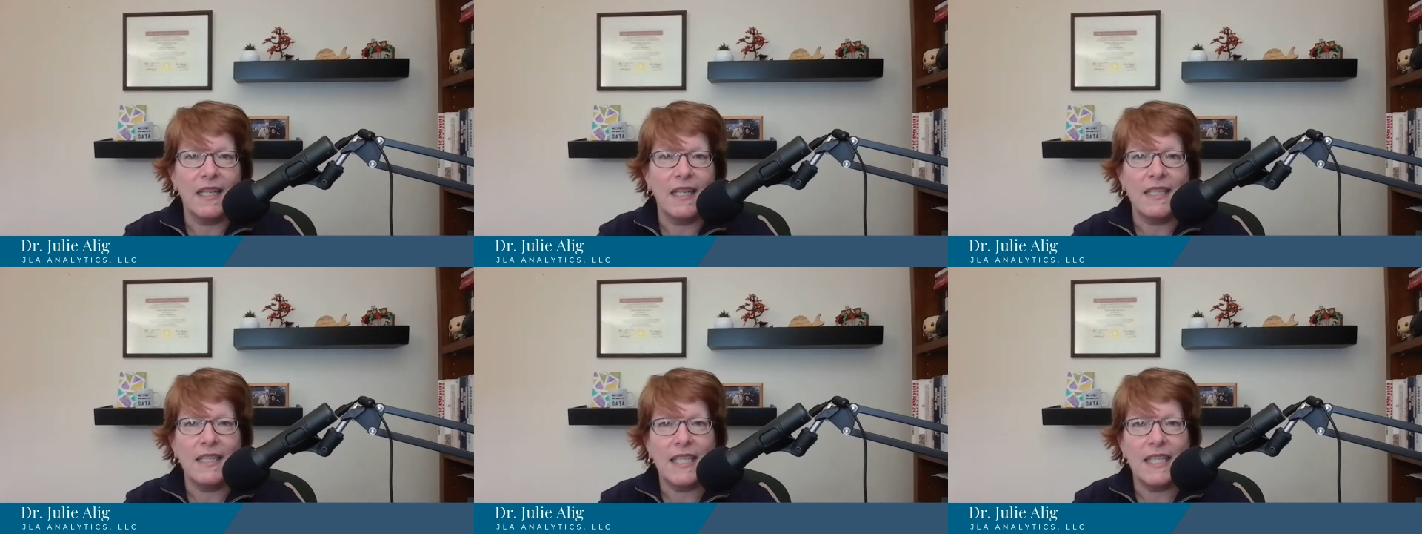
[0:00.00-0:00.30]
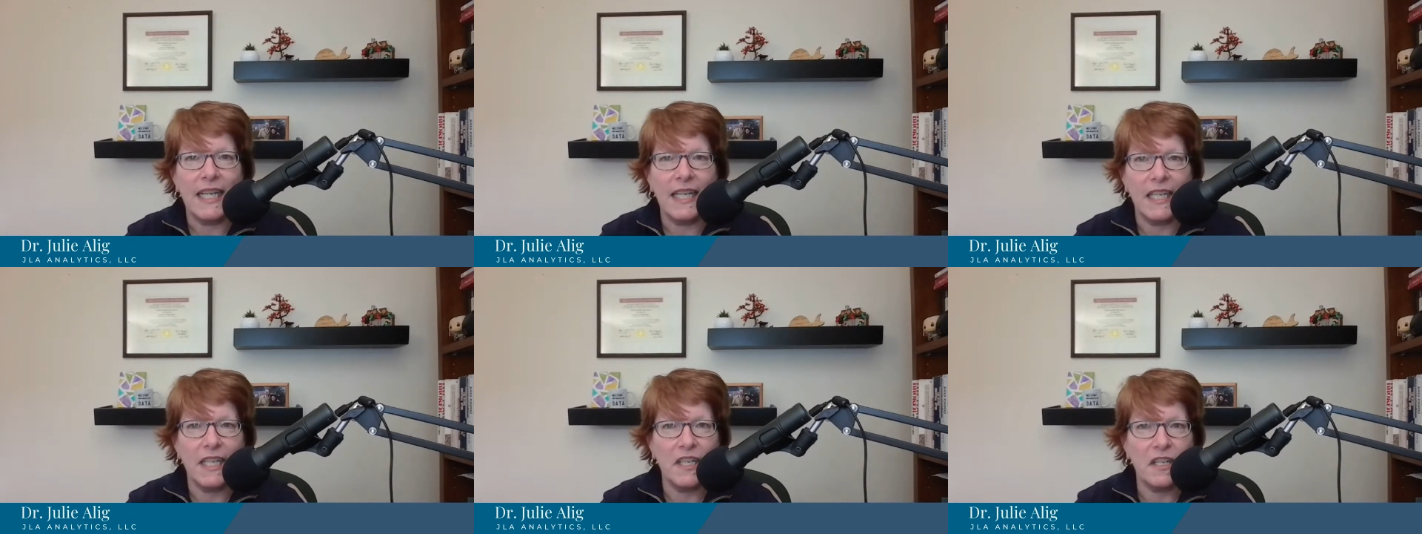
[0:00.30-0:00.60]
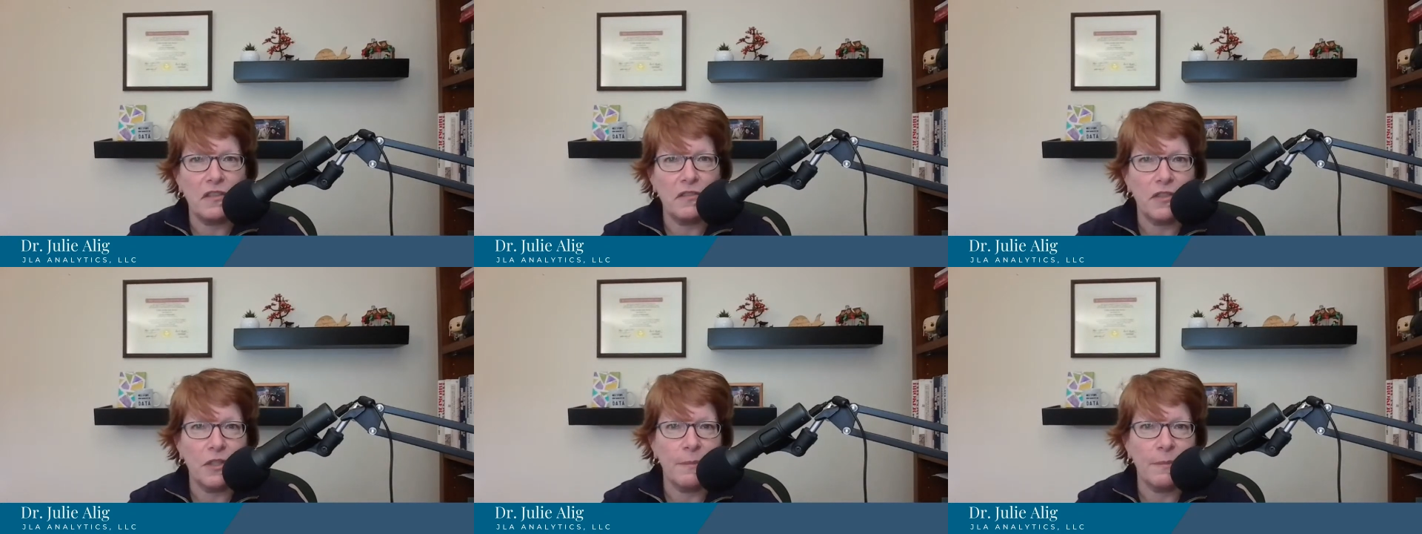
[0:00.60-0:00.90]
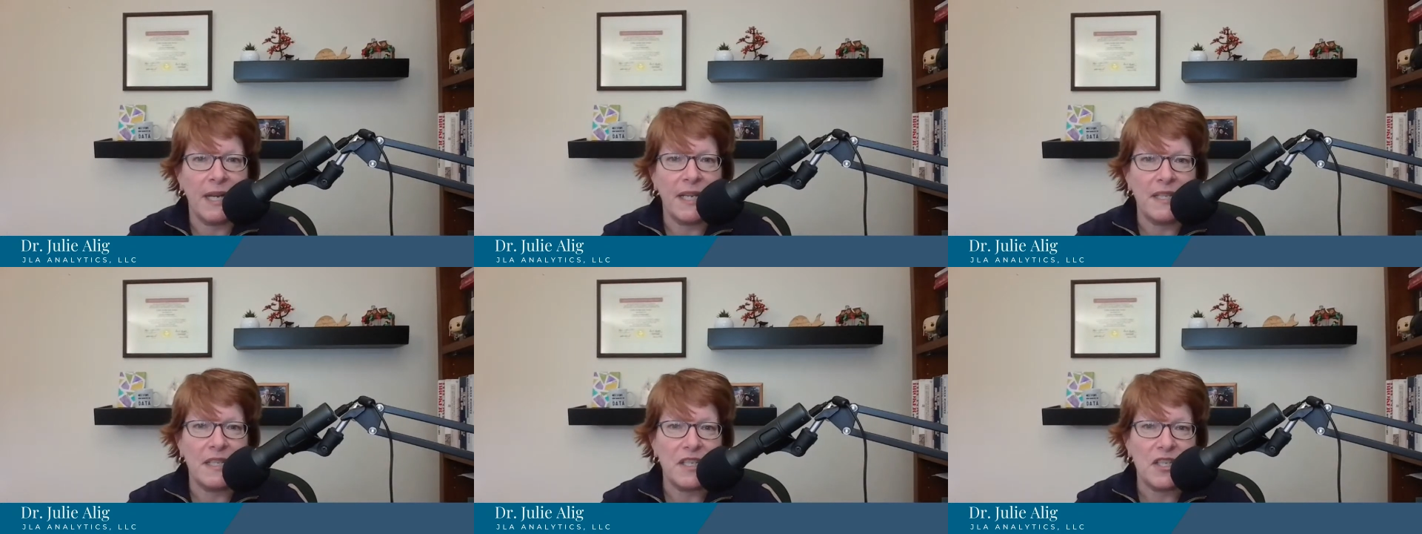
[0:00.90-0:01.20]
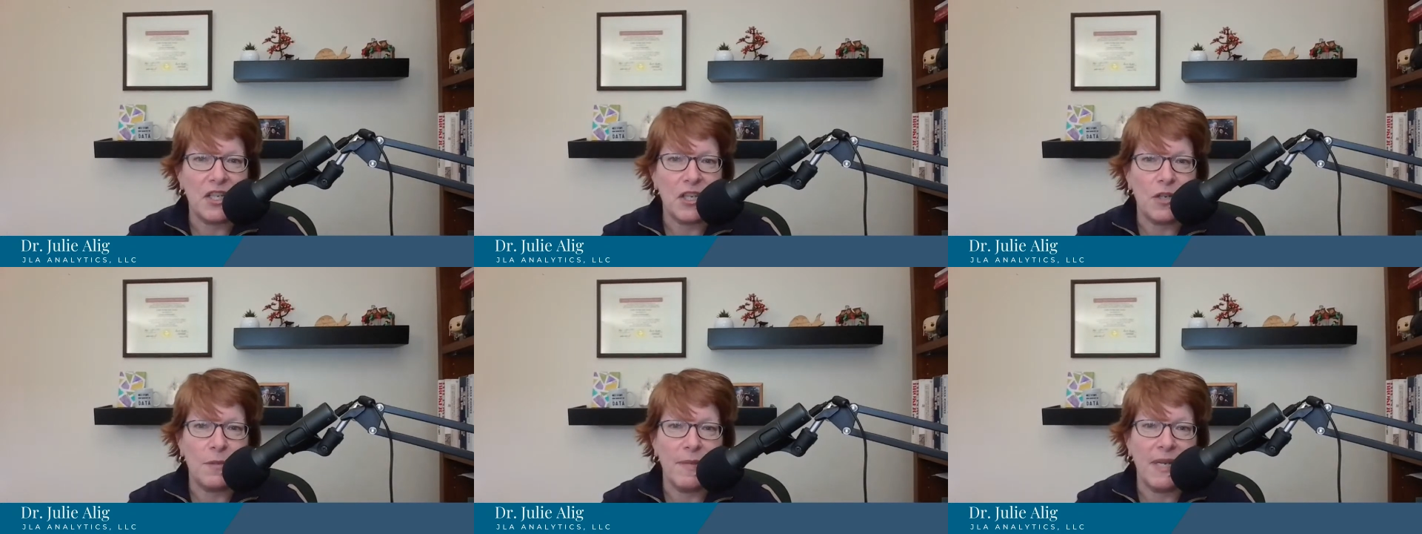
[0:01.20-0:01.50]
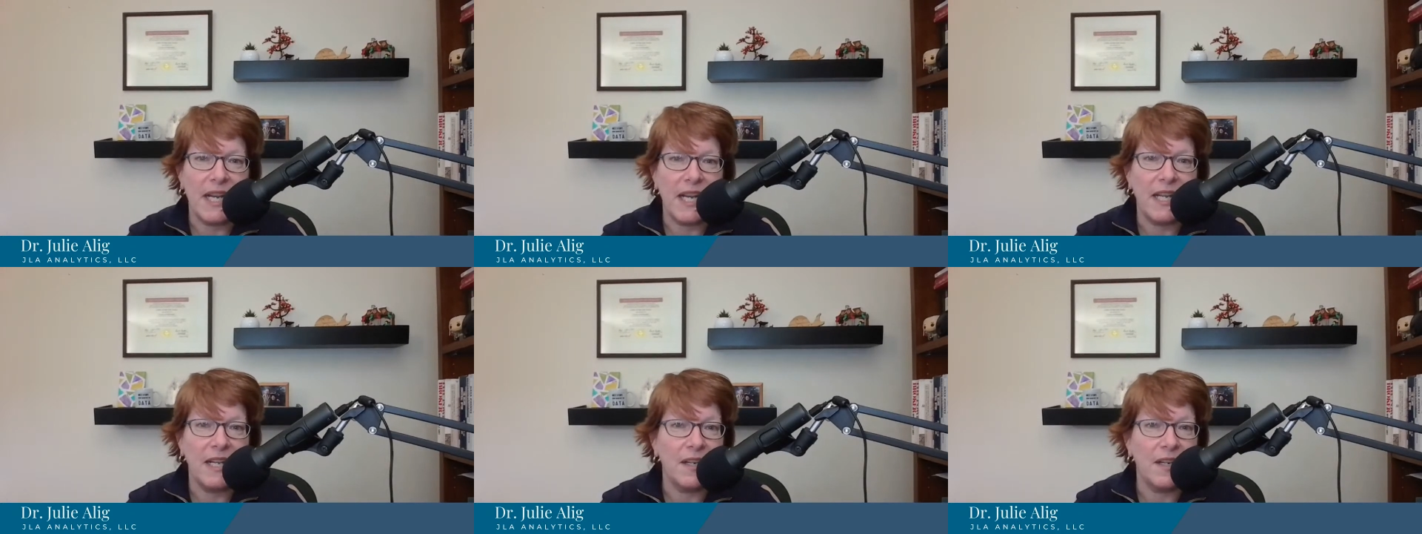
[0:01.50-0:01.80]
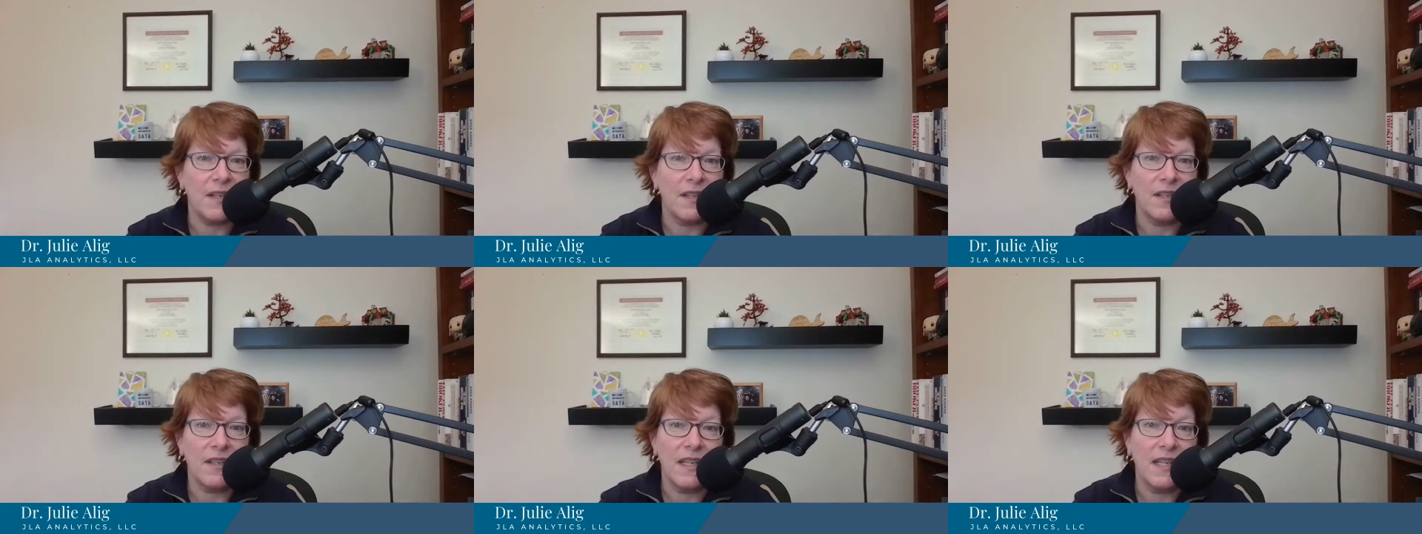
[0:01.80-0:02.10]
taken over by the
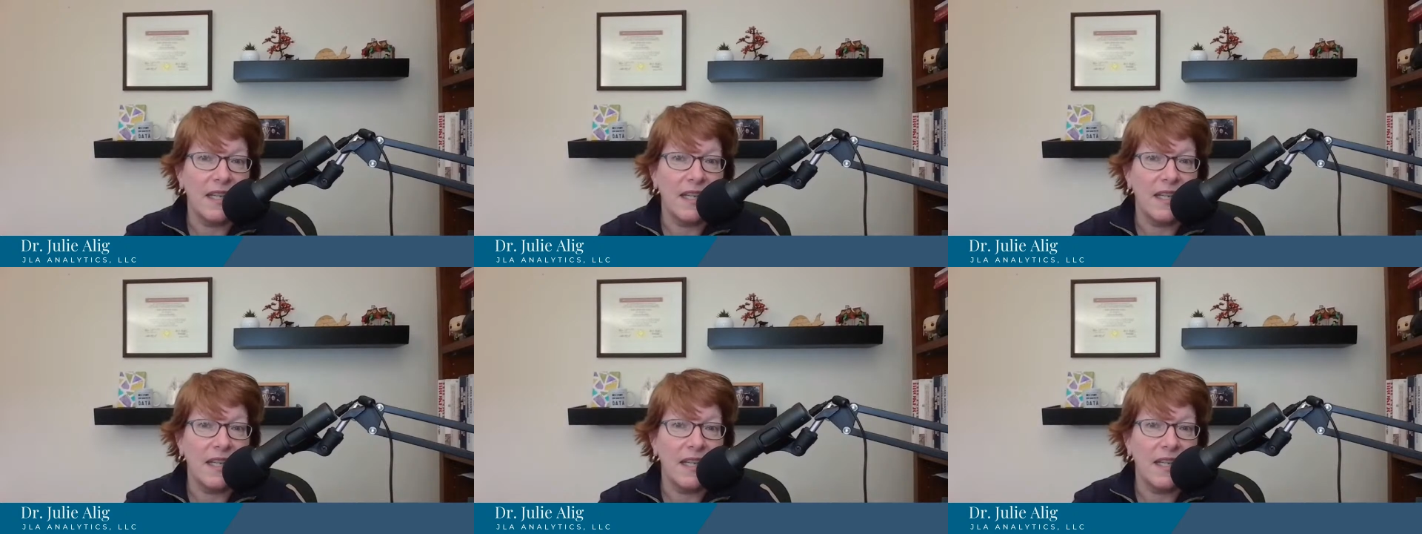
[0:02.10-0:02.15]
Terminator.